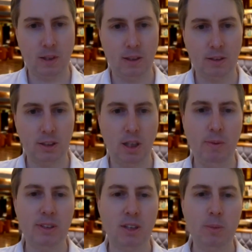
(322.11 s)
Start
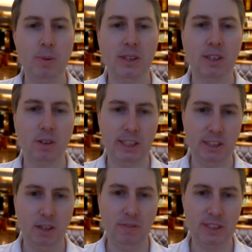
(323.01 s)
with an open and honest
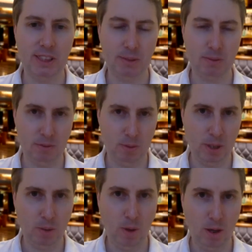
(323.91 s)
self assessment of where
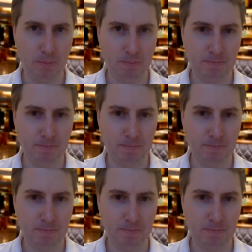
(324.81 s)
you are.